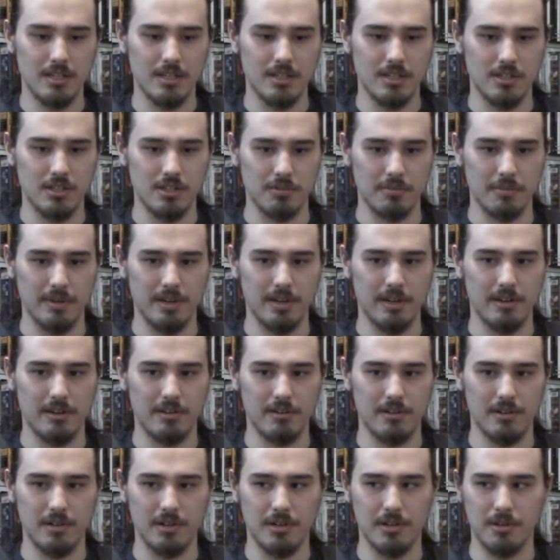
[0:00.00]

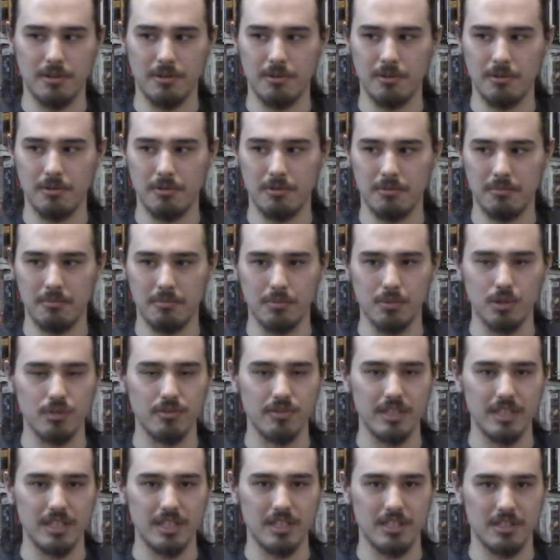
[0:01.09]
superhero
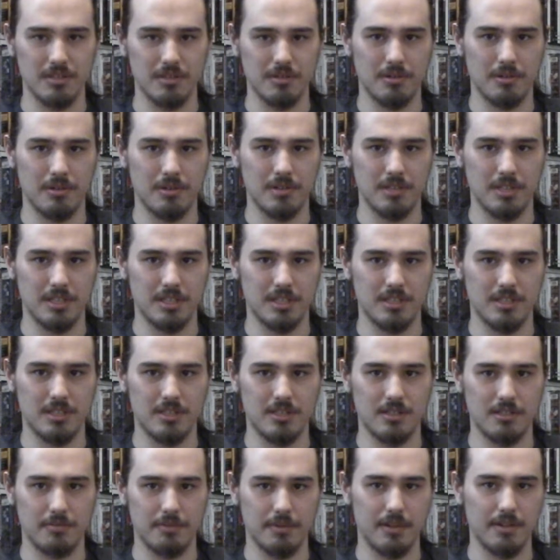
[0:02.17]
movies or
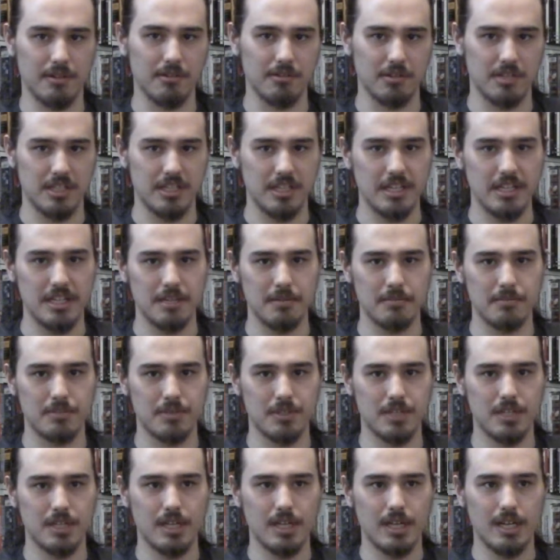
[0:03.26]
just superhero
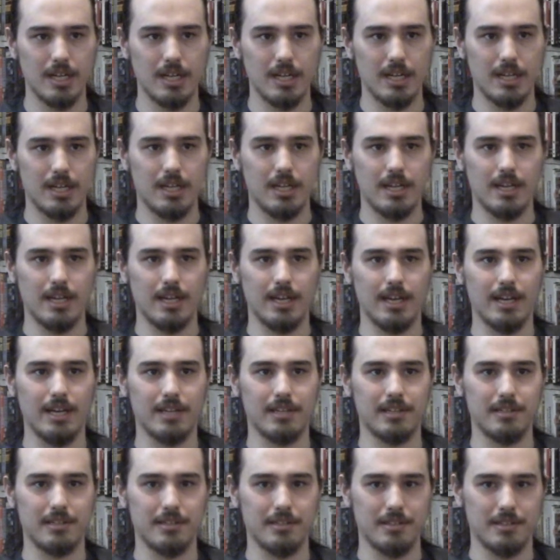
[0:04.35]
teams,
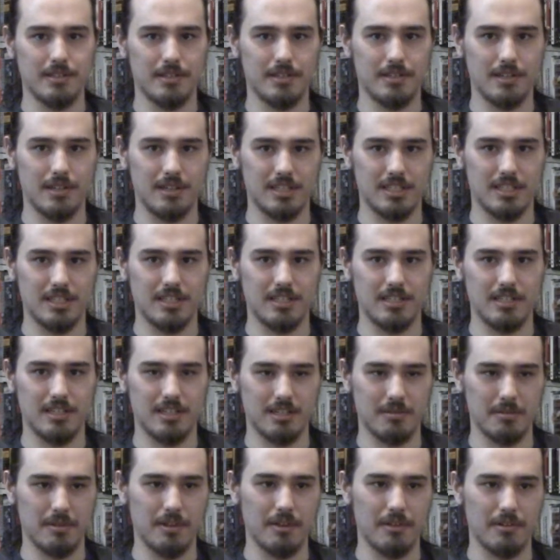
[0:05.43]
and talks
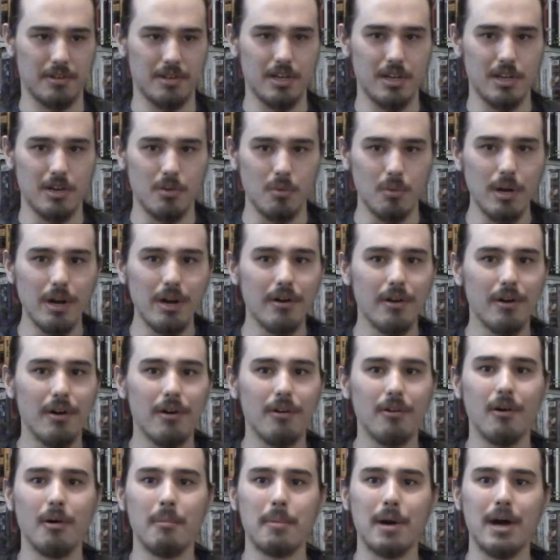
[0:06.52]
about, "We're
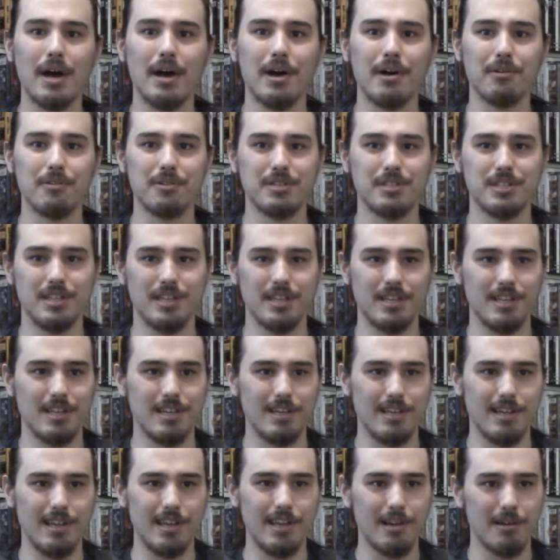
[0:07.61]
all about
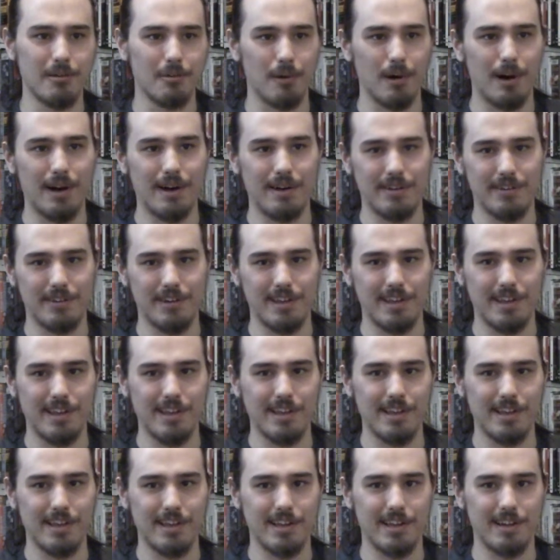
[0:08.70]

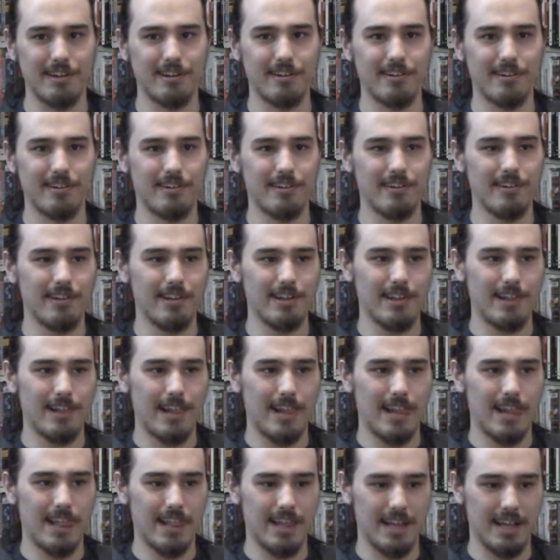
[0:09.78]
equality here,"
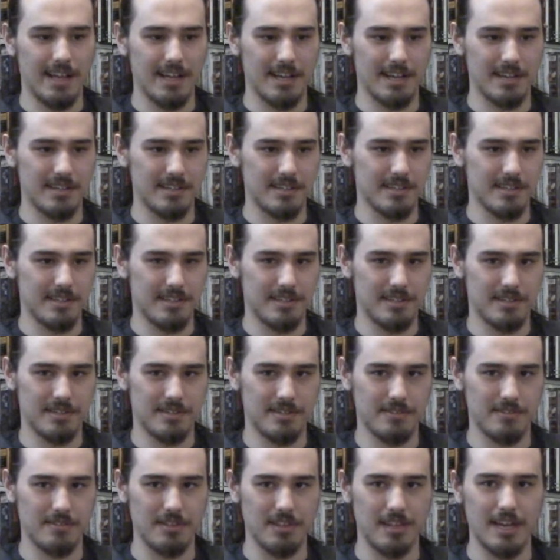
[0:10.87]
and
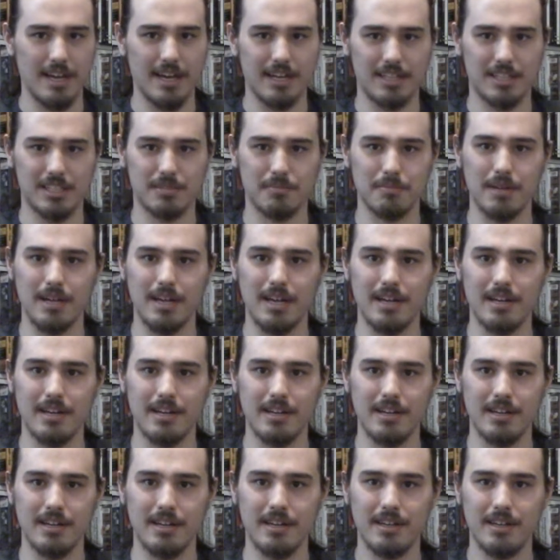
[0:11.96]
the
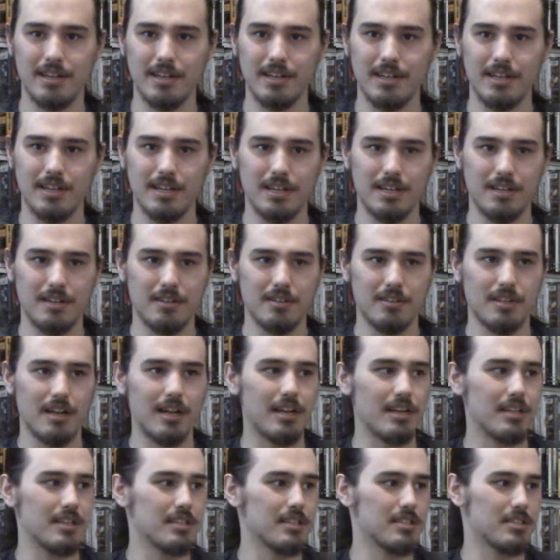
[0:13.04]
X-Men,
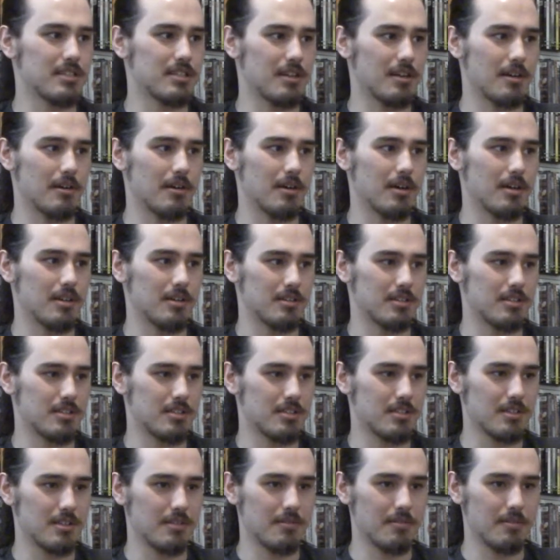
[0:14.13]
that is
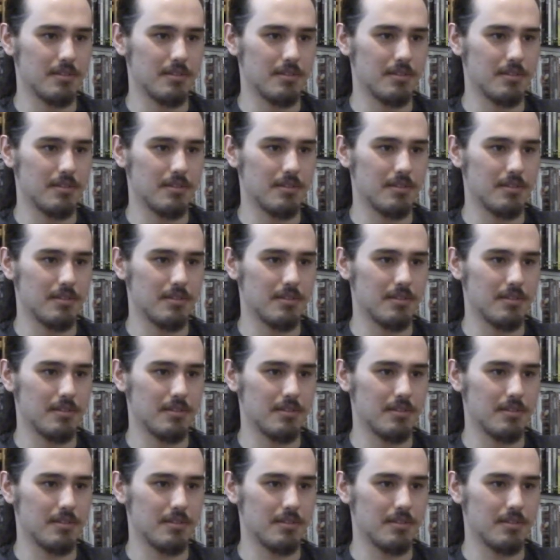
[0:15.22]
just